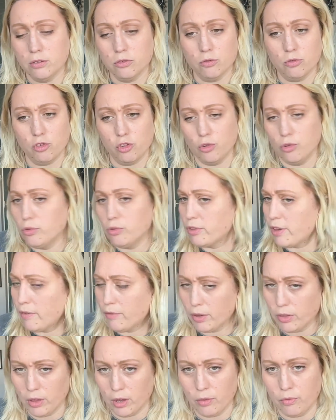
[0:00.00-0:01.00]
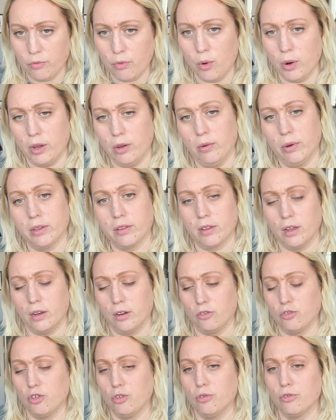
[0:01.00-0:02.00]
choose everything for you. It's going
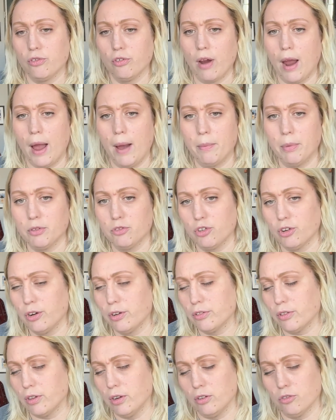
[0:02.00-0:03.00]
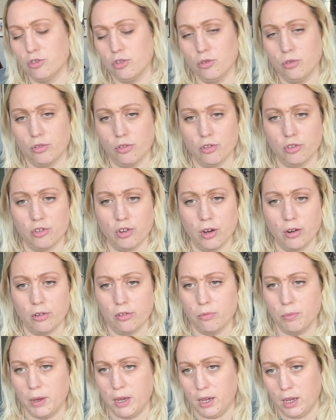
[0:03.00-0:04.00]
to choose your aperture, it's going to choose your shutter
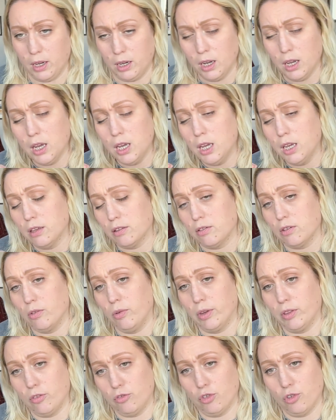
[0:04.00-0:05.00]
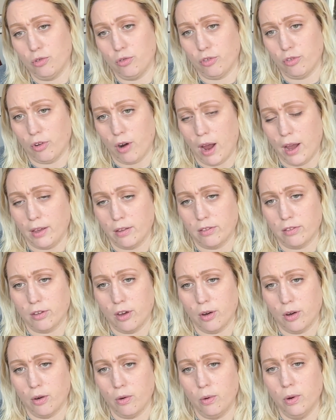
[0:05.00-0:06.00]
speed, it's going to choose your
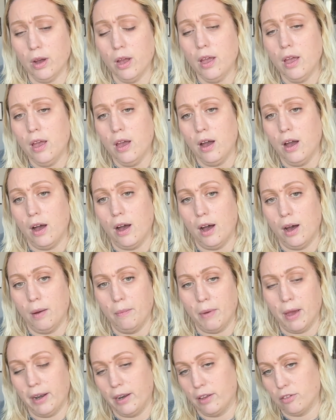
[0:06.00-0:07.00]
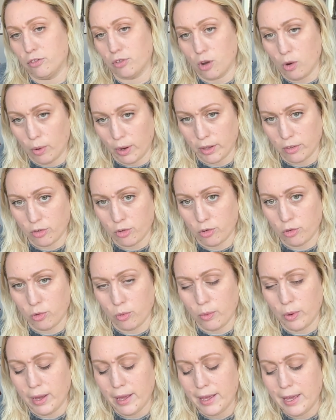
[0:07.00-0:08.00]
ISO, um, and it's going
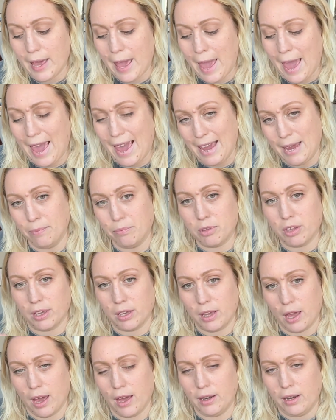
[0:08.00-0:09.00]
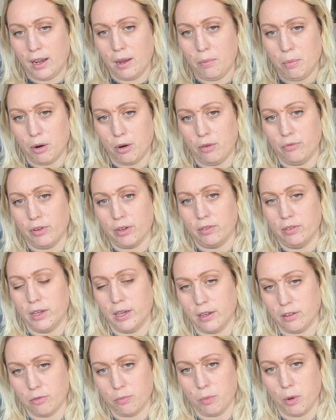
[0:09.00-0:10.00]
to aim to get a perfectly
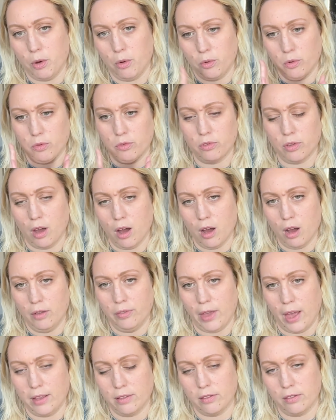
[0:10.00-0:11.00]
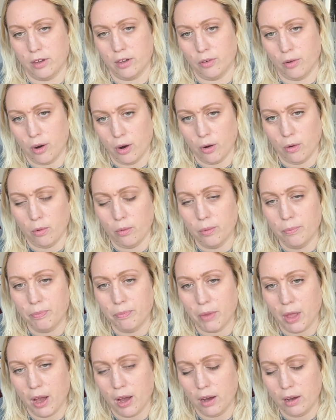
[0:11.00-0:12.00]
exposed on that zero
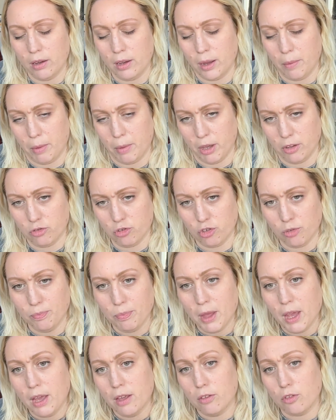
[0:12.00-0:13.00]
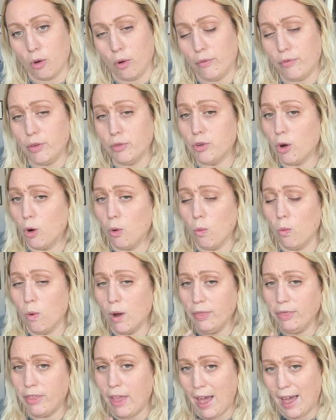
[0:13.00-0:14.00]
uh, image. So if you don't
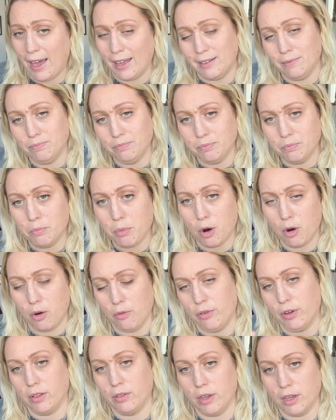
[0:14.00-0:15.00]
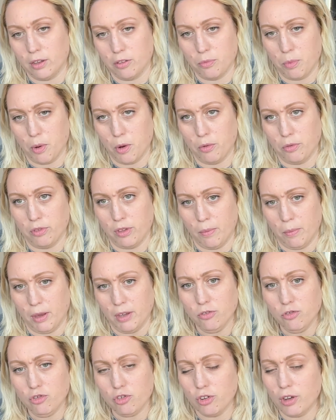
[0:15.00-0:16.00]
want that perfectly exposed
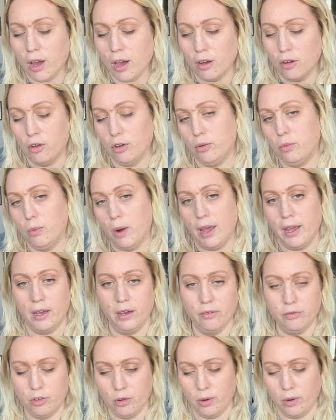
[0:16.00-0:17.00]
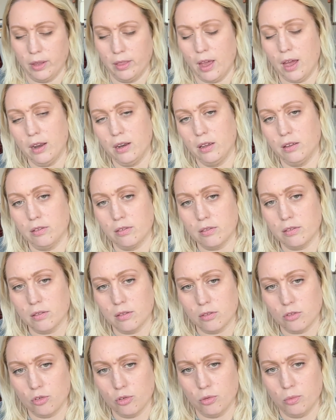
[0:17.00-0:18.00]
image, a good way of doing that is
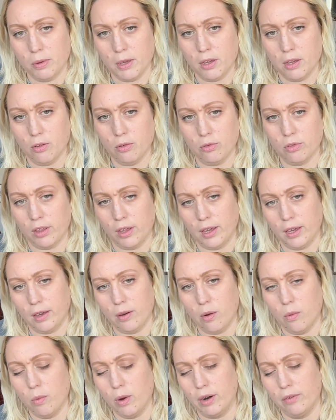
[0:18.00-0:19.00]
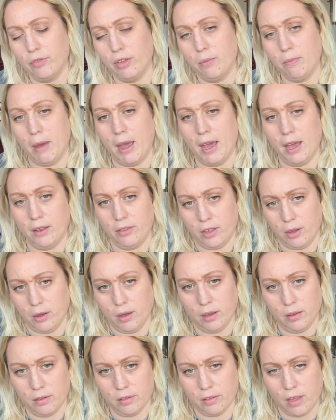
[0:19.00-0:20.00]
to be using one of the,
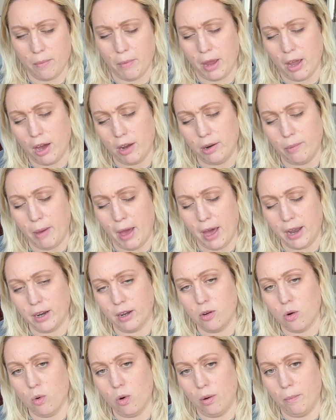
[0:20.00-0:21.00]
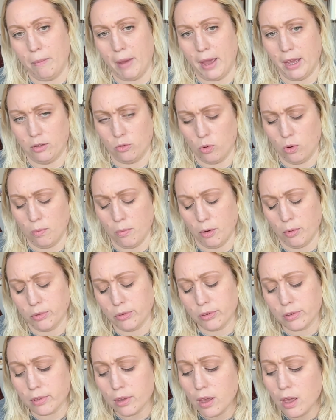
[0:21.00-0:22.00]
the semi-automatic or manual
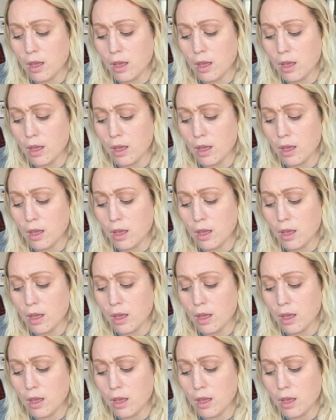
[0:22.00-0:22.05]
modes.